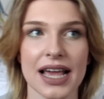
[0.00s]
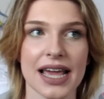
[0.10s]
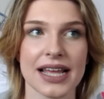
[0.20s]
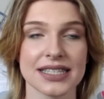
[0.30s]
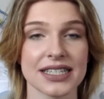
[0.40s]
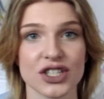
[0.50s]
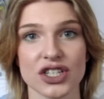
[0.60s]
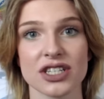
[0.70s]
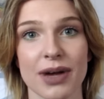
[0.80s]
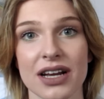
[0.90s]
It's
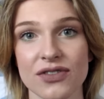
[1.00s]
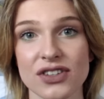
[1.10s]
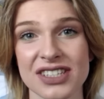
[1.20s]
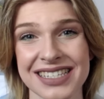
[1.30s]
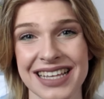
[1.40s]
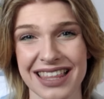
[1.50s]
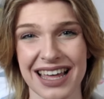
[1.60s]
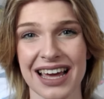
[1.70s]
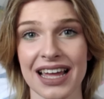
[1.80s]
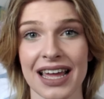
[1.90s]
disrespectful to say that,